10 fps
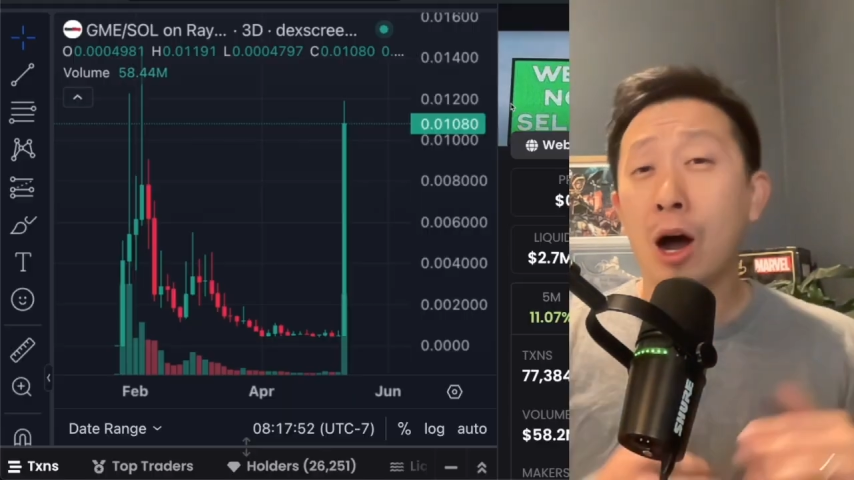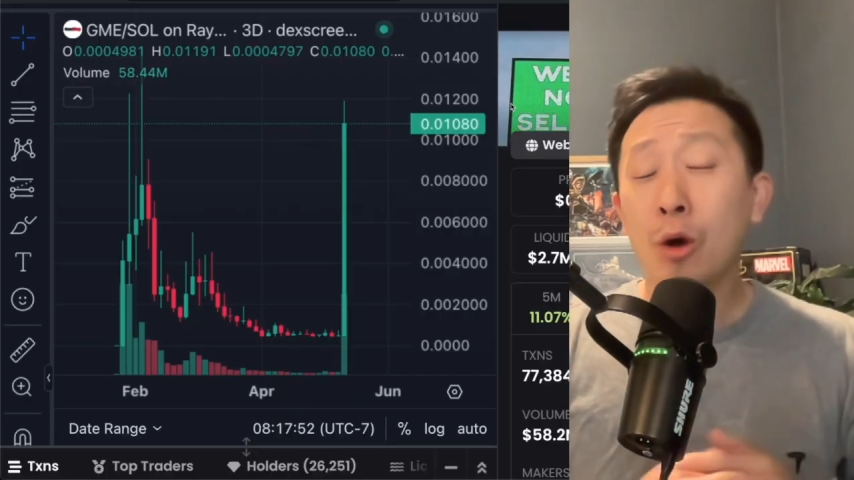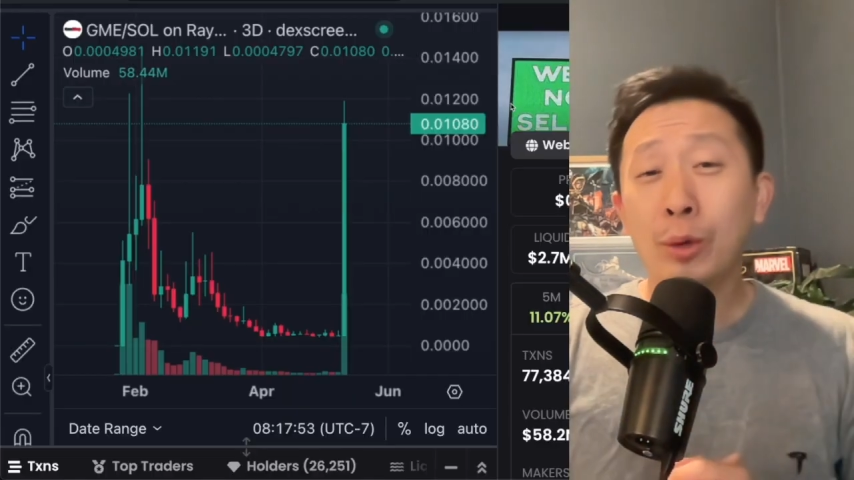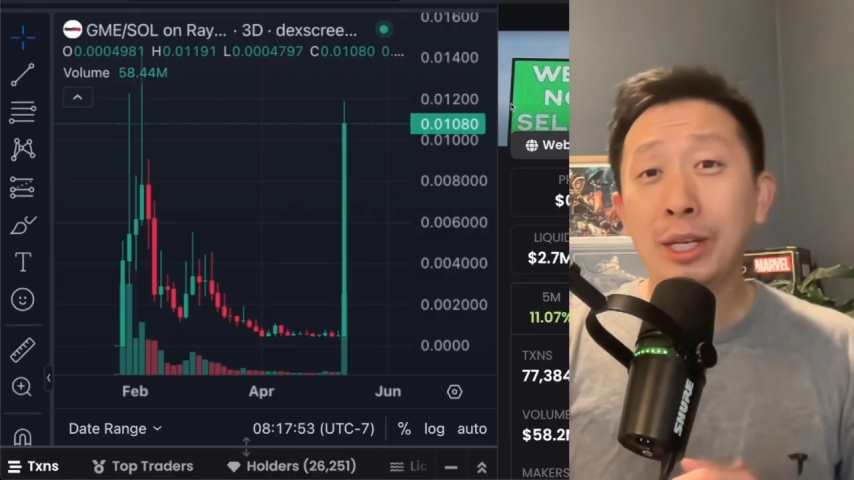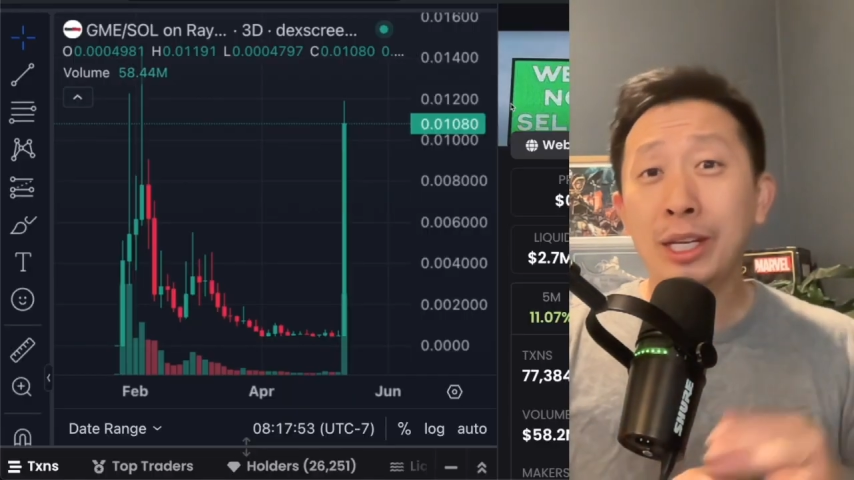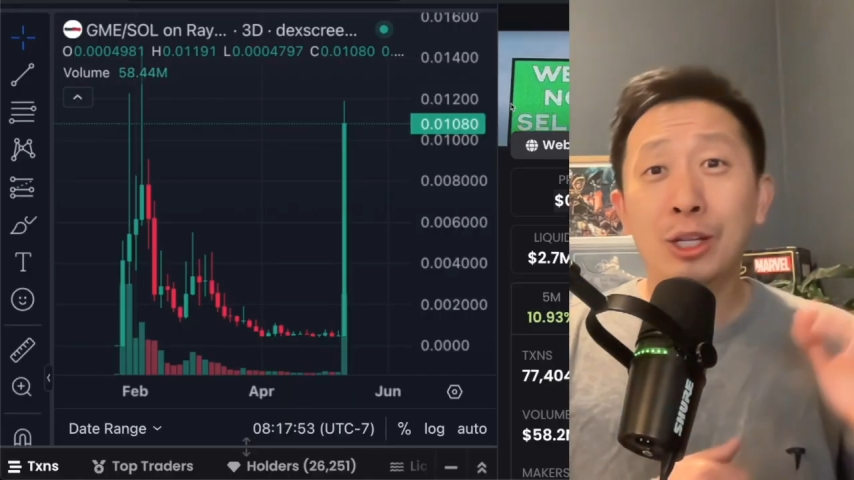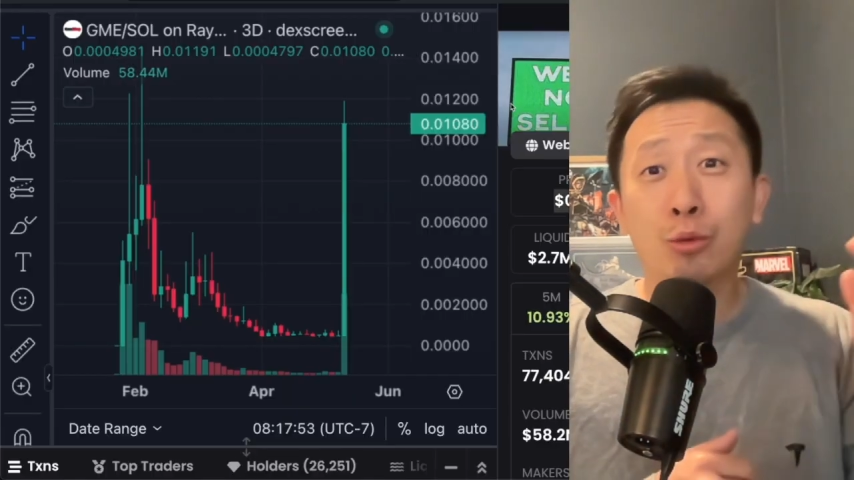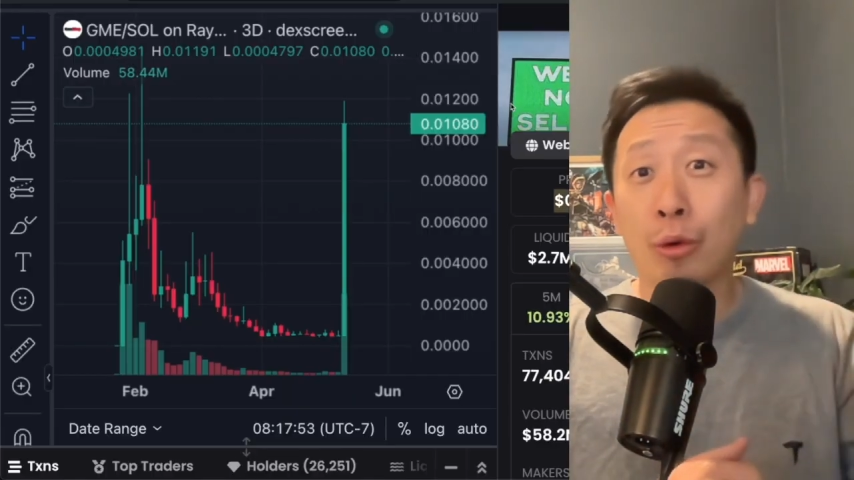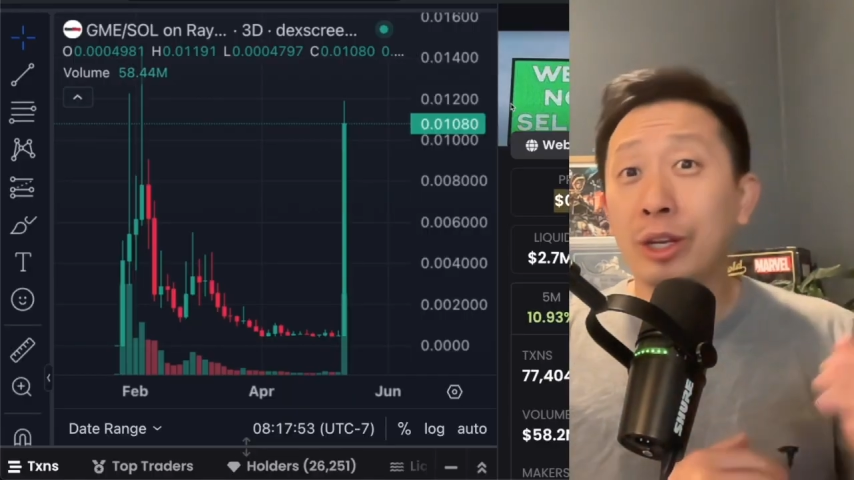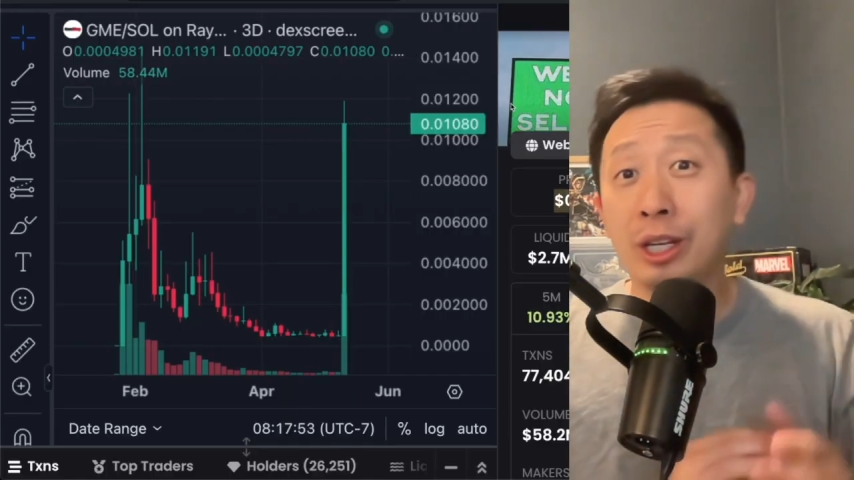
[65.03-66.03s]
all we need is
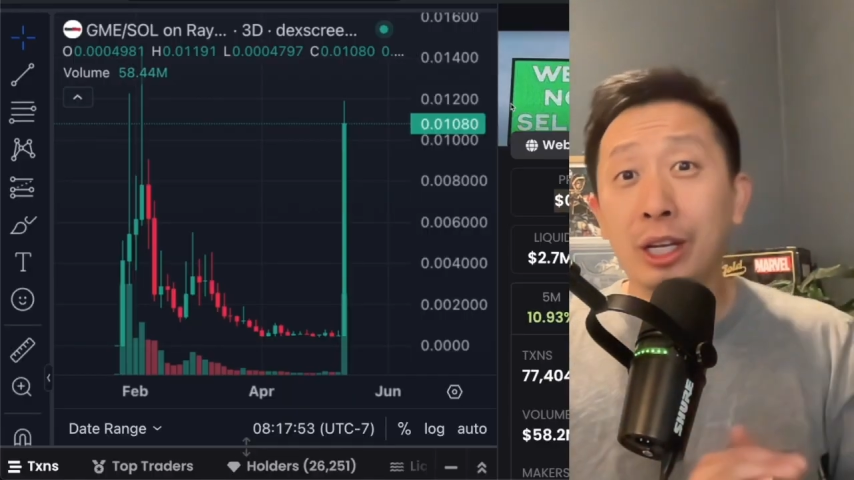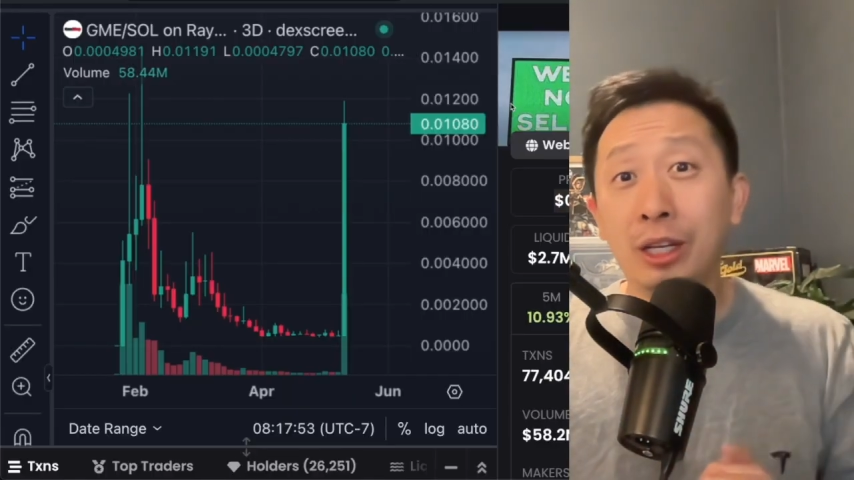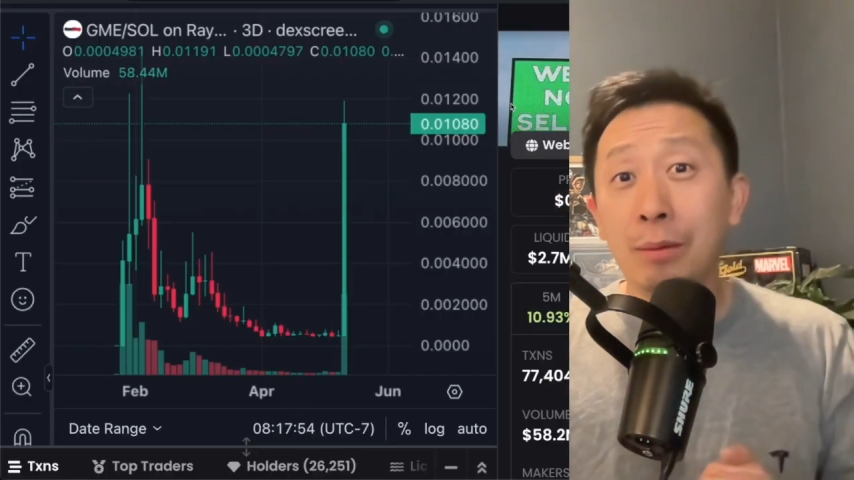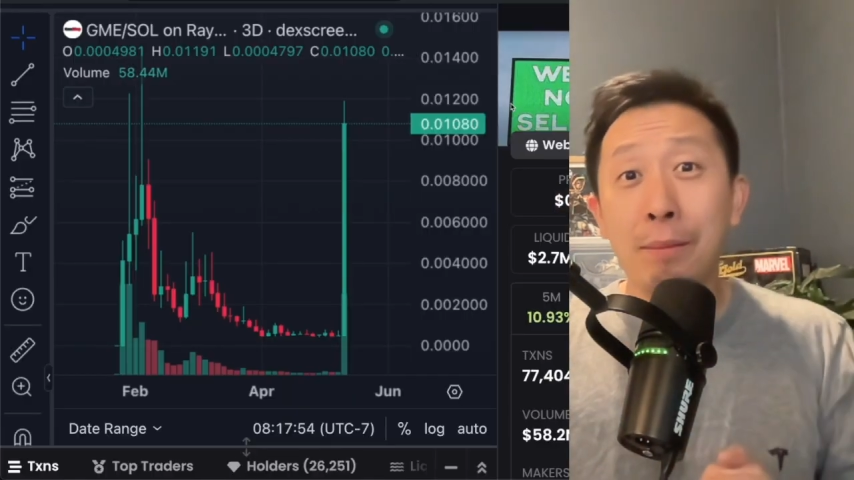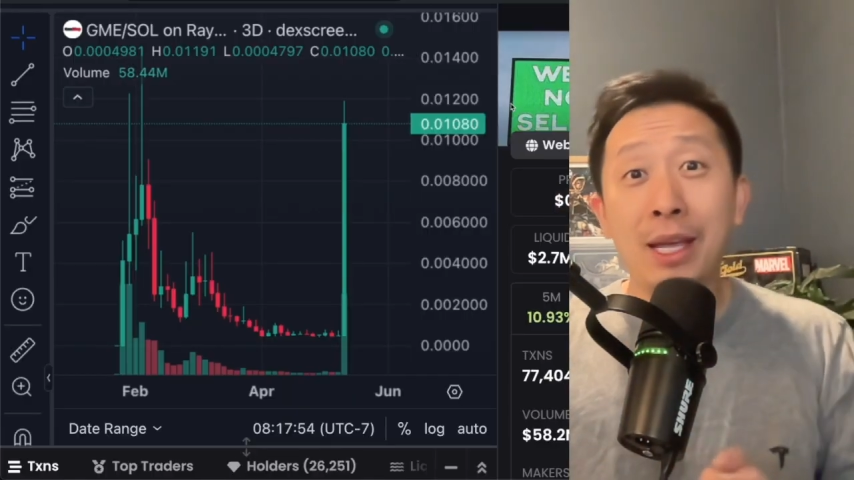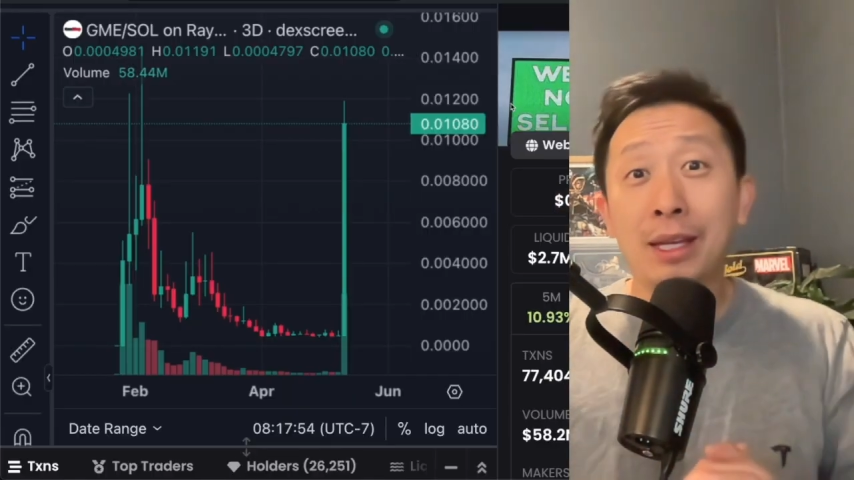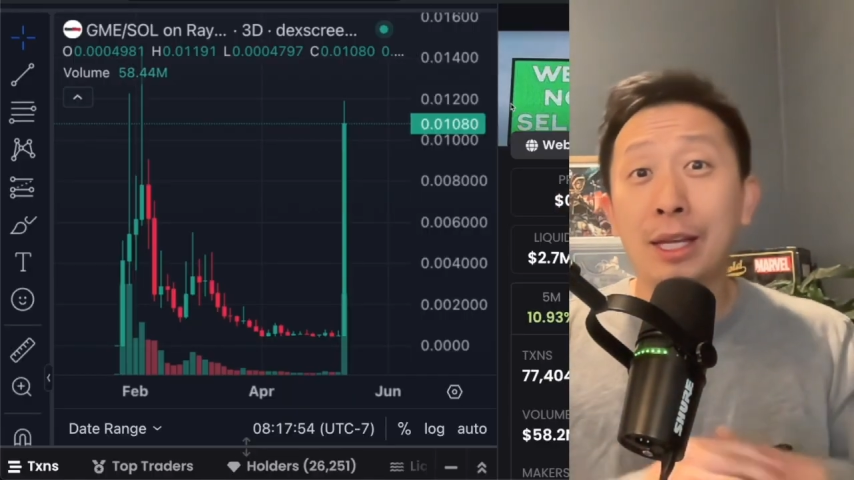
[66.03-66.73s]
Roaring Kitty to make